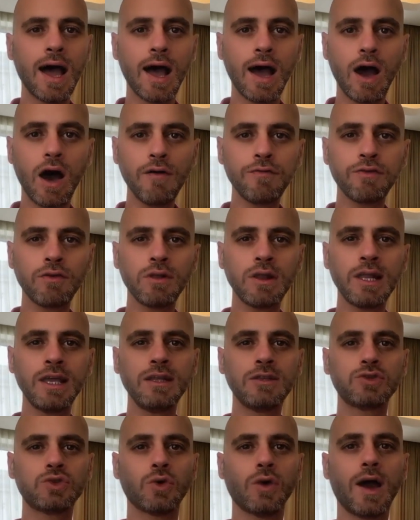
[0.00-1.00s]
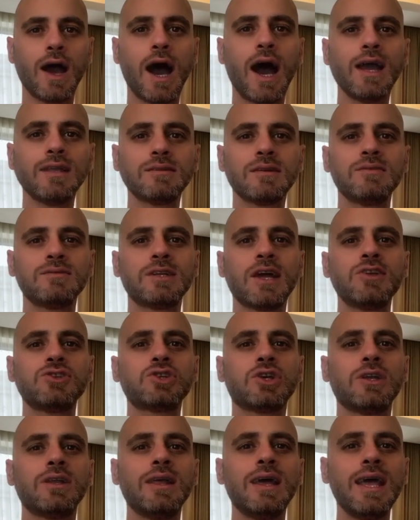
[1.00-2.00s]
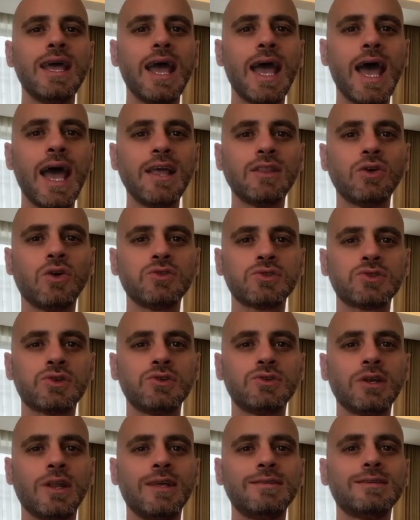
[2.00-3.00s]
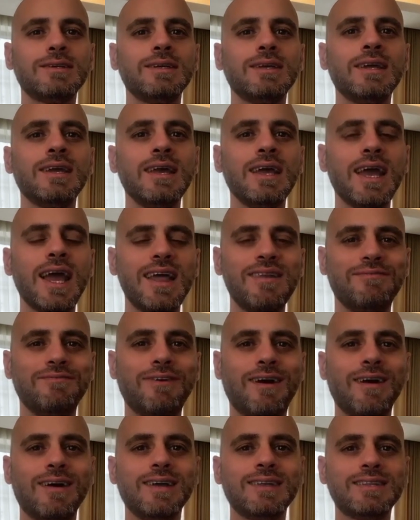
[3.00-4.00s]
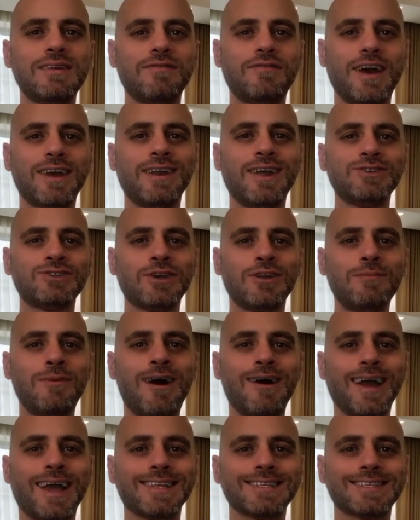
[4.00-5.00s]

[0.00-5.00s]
often lead to a heightened tension and uncertainty in the financial markets.